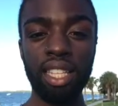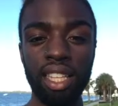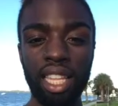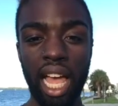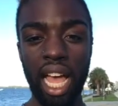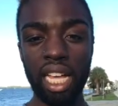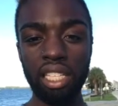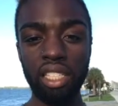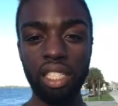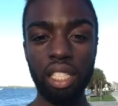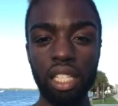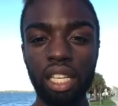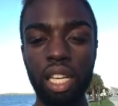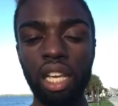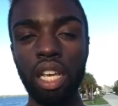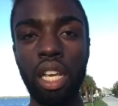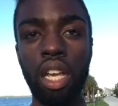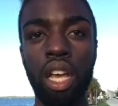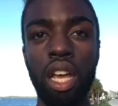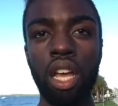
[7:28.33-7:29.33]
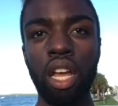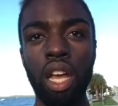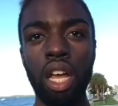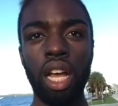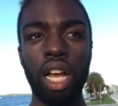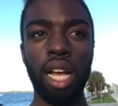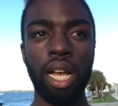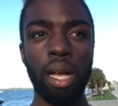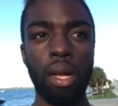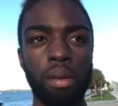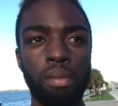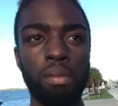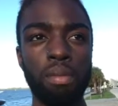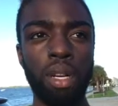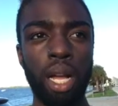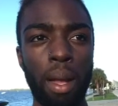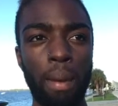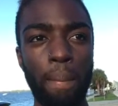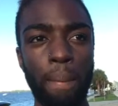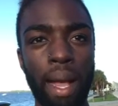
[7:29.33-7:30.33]
lastly,
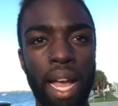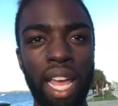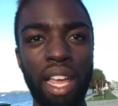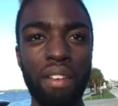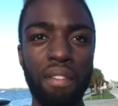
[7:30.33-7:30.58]
my